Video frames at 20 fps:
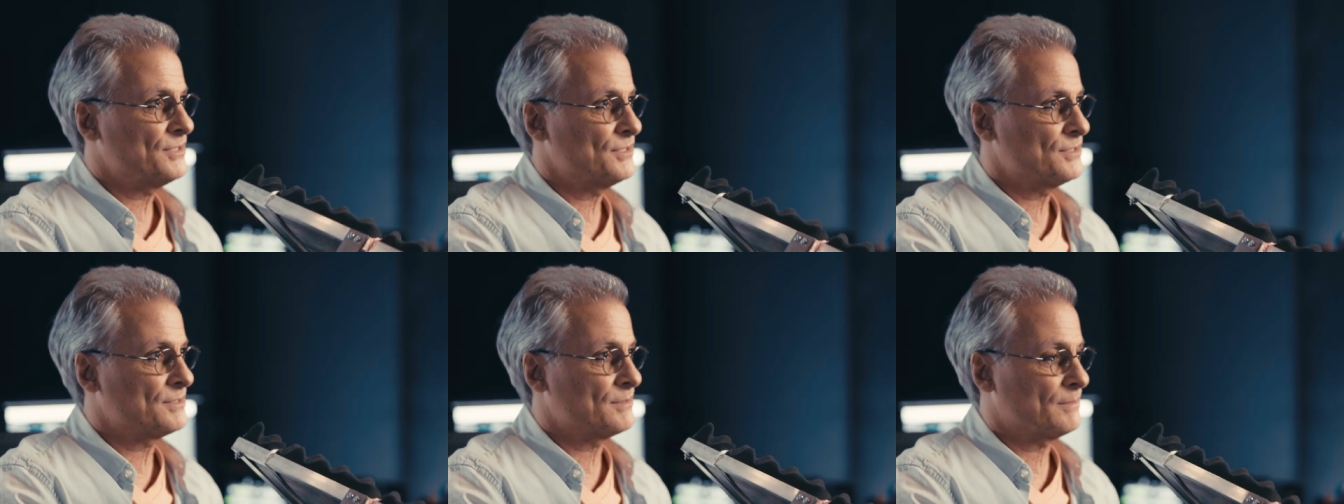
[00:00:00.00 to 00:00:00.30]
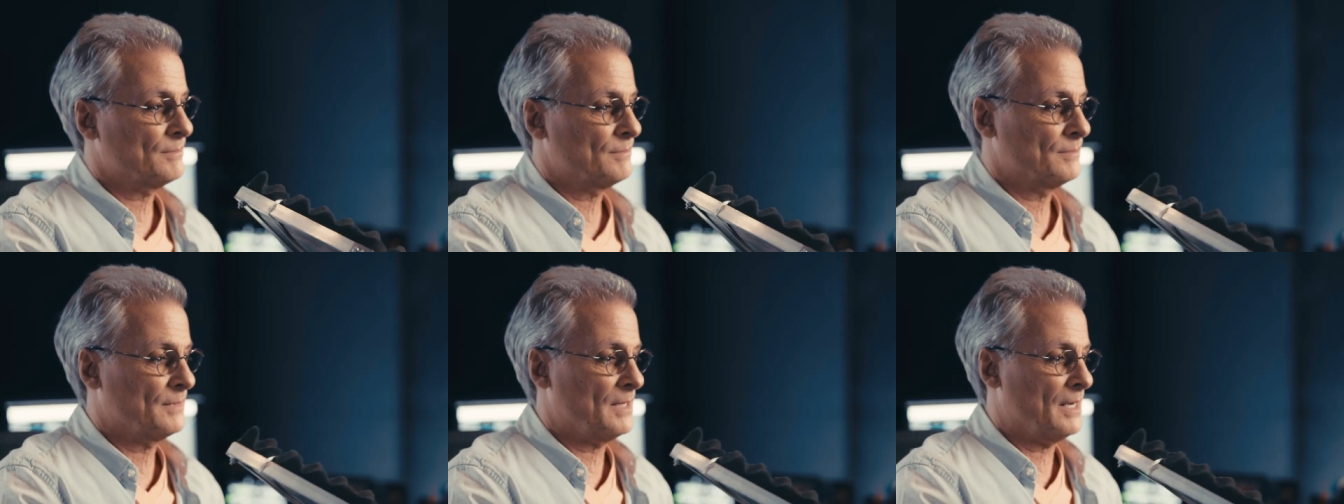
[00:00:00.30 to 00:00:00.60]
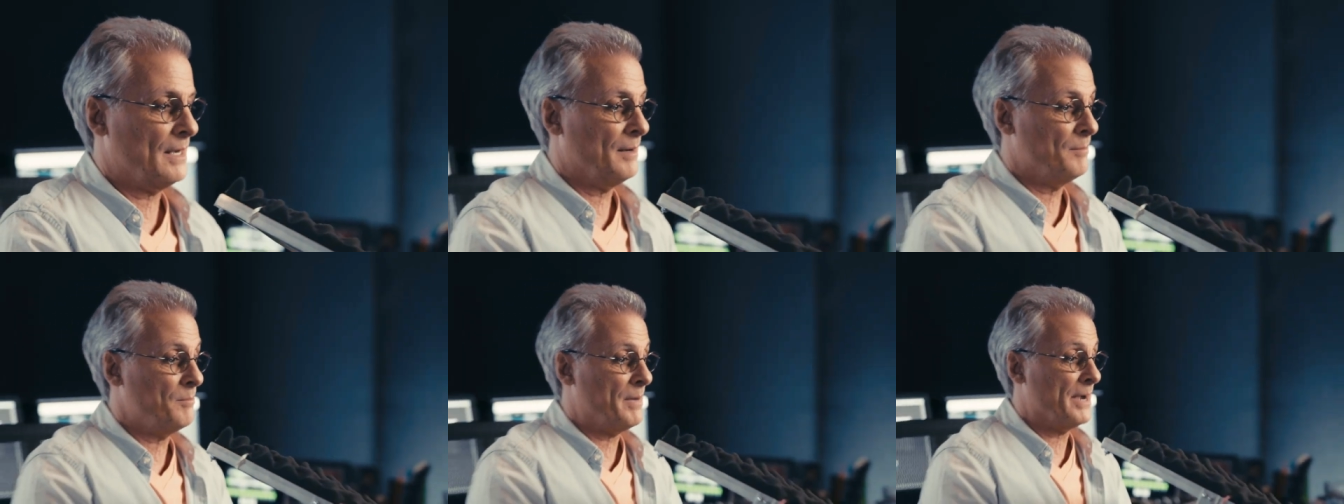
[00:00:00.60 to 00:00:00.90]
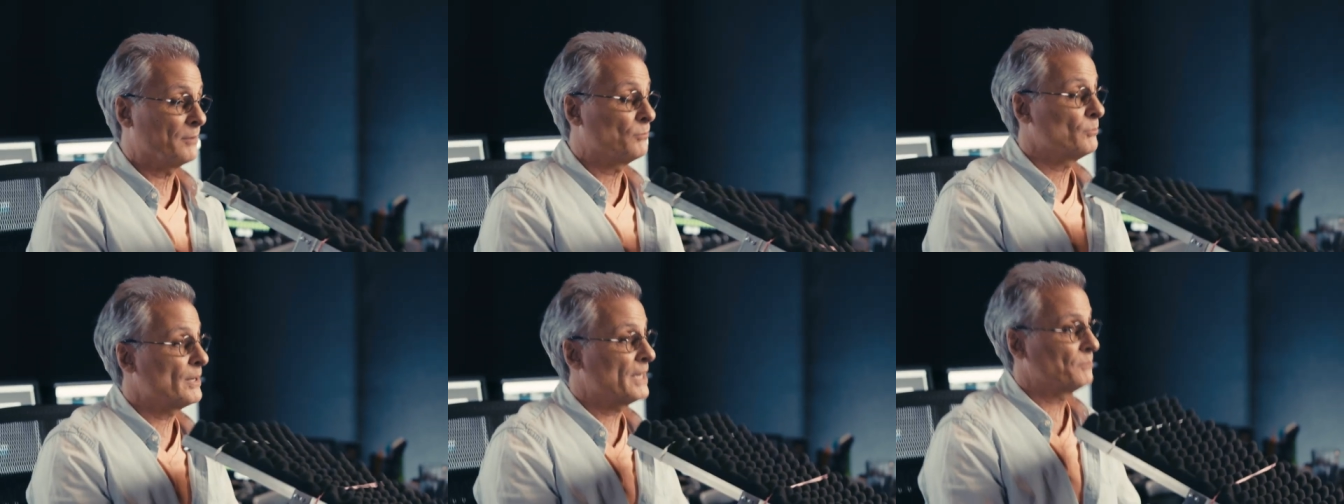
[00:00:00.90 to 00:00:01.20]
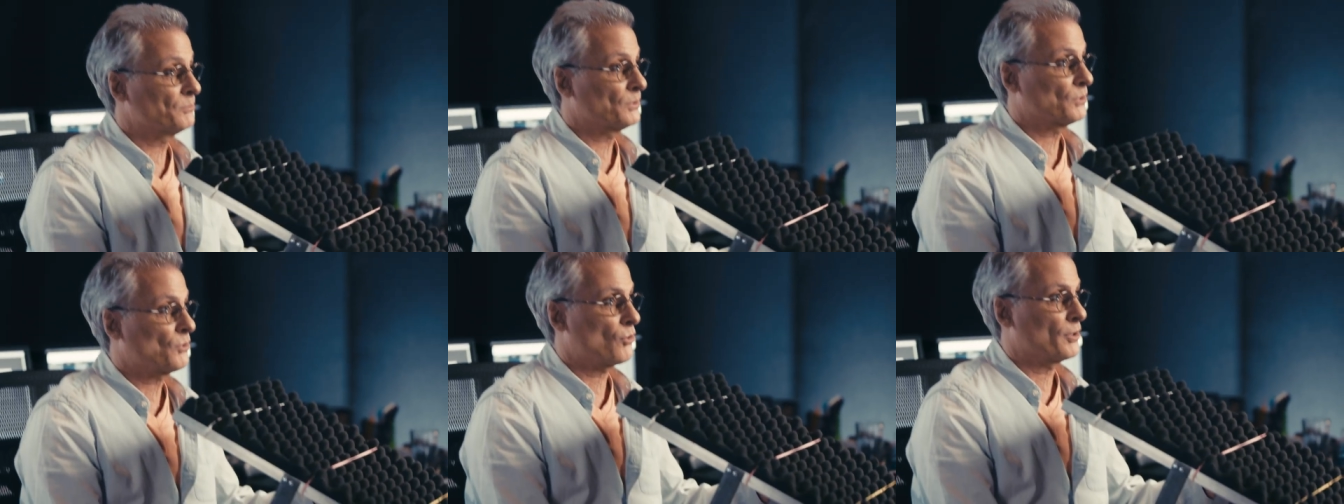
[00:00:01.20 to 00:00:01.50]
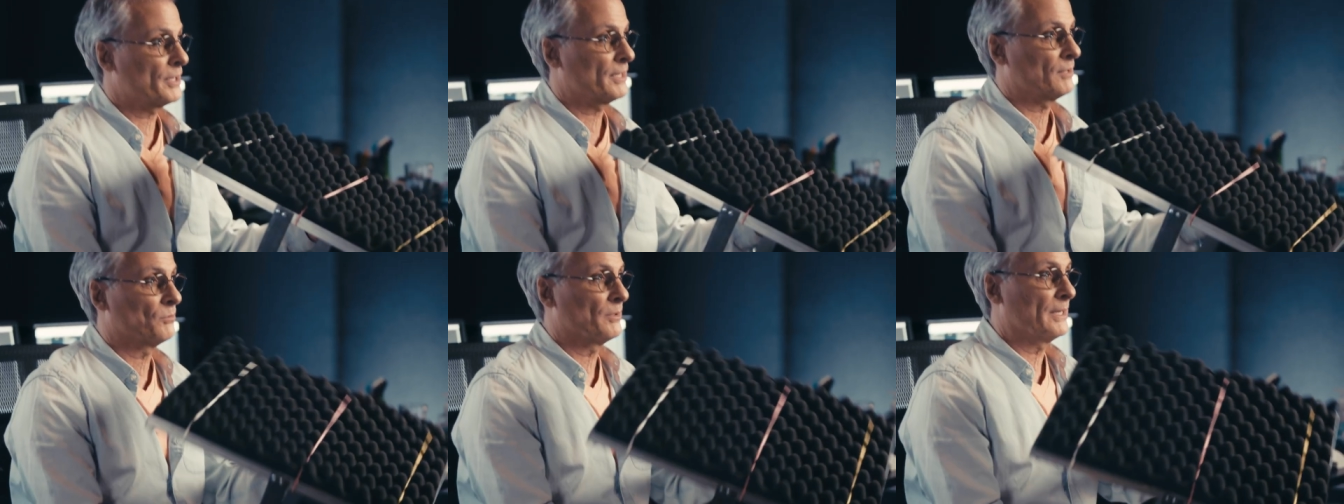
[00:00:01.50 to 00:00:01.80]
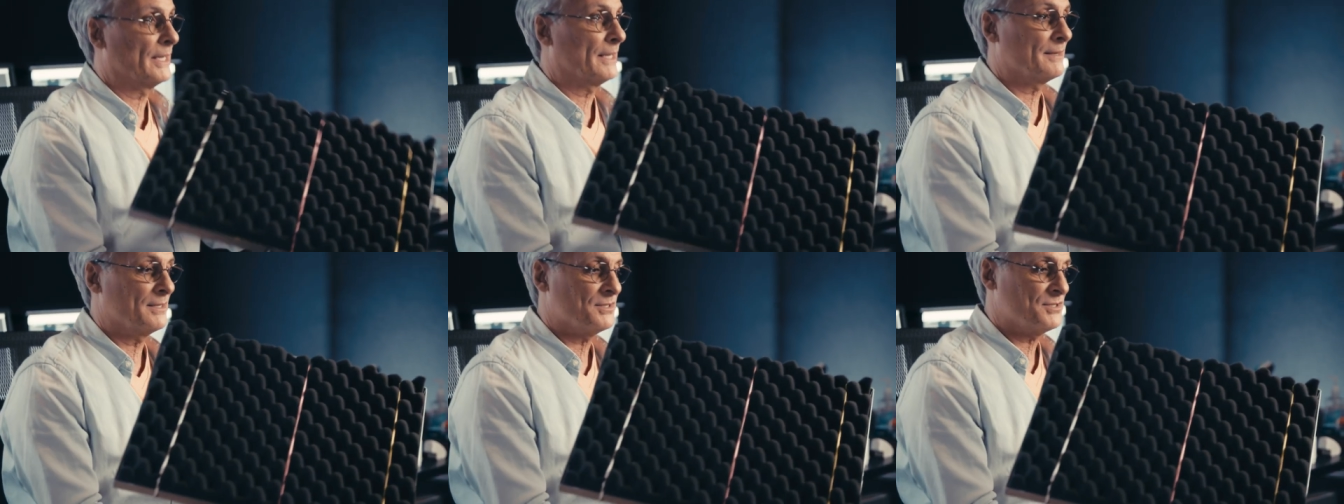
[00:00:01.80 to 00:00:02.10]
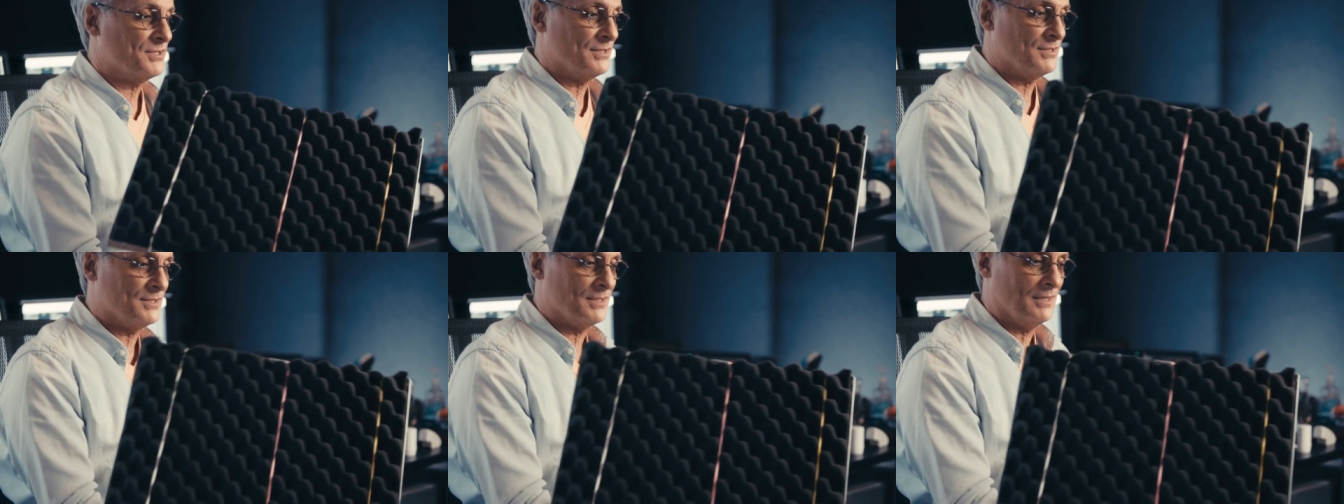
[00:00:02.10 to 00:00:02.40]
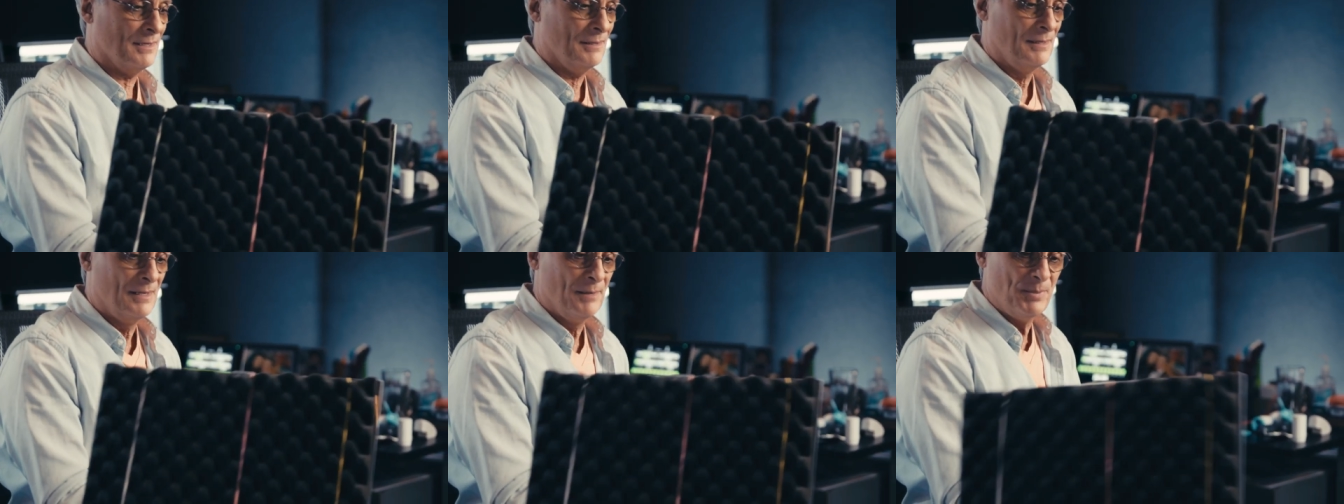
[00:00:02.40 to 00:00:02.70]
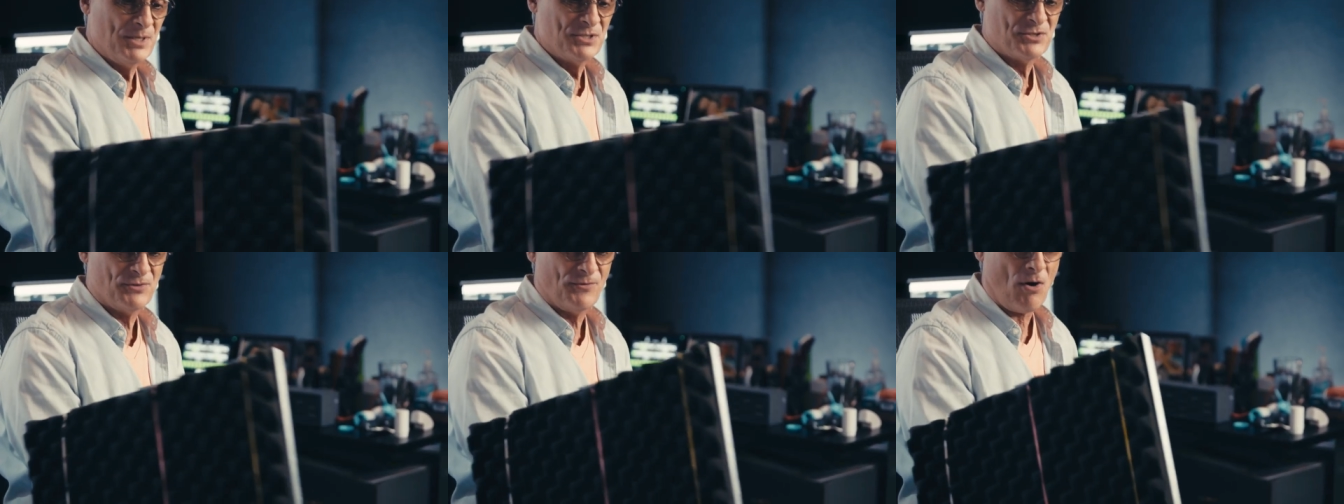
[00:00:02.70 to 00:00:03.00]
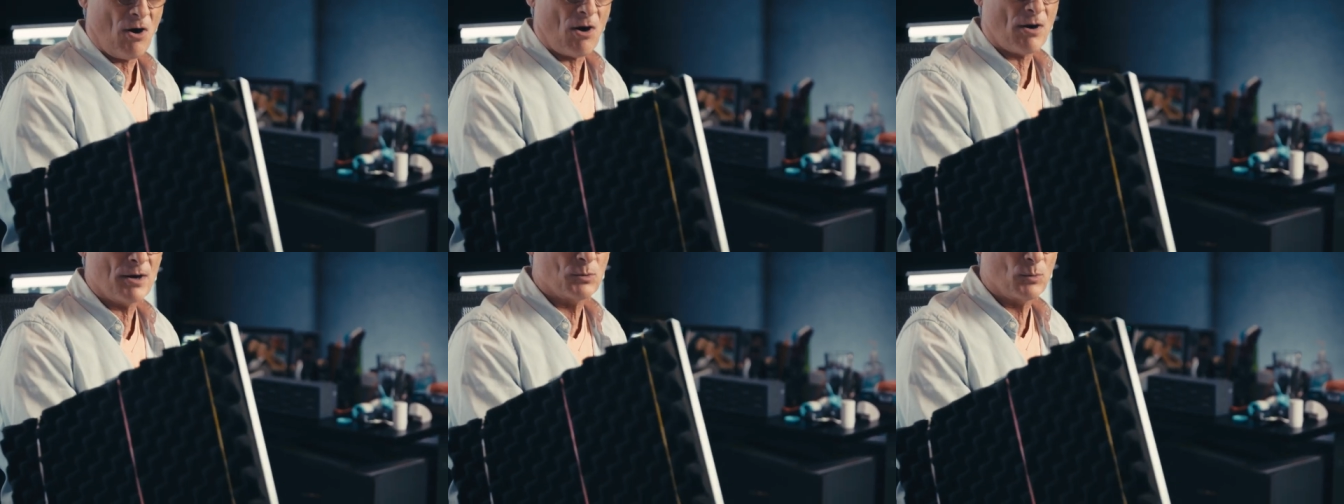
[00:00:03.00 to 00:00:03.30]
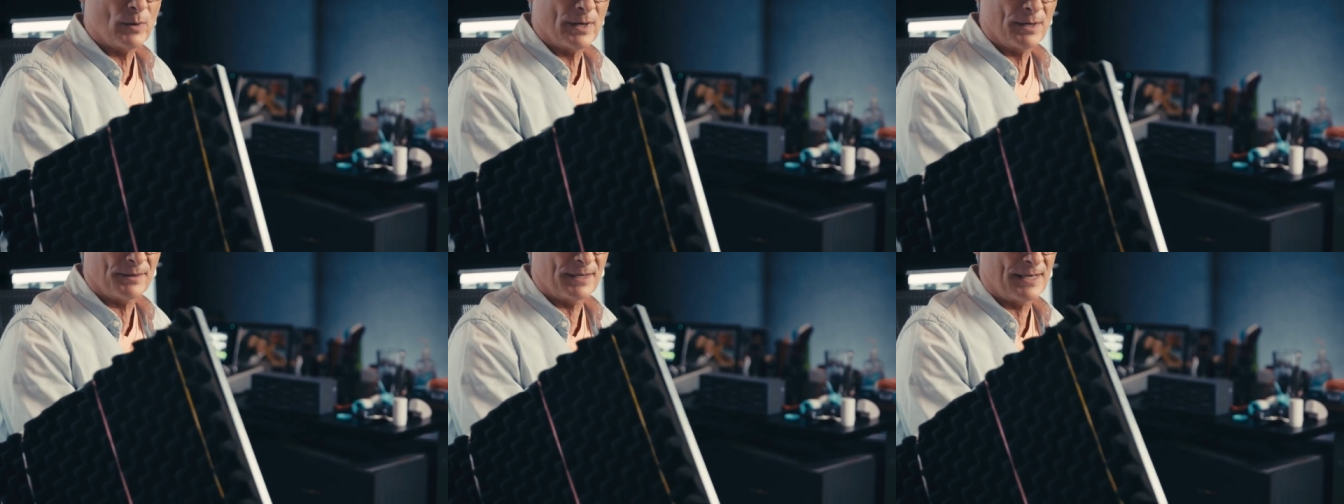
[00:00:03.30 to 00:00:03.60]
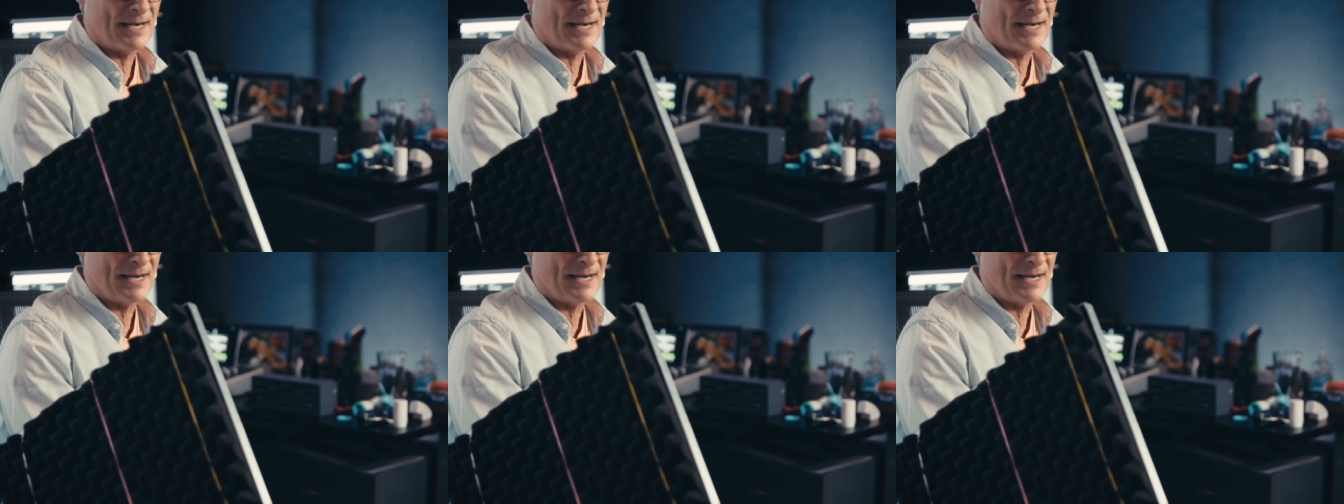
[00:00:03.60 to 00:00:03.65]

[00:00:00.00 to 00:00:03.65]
is uh, my rain recording rig. This is a piece of hardware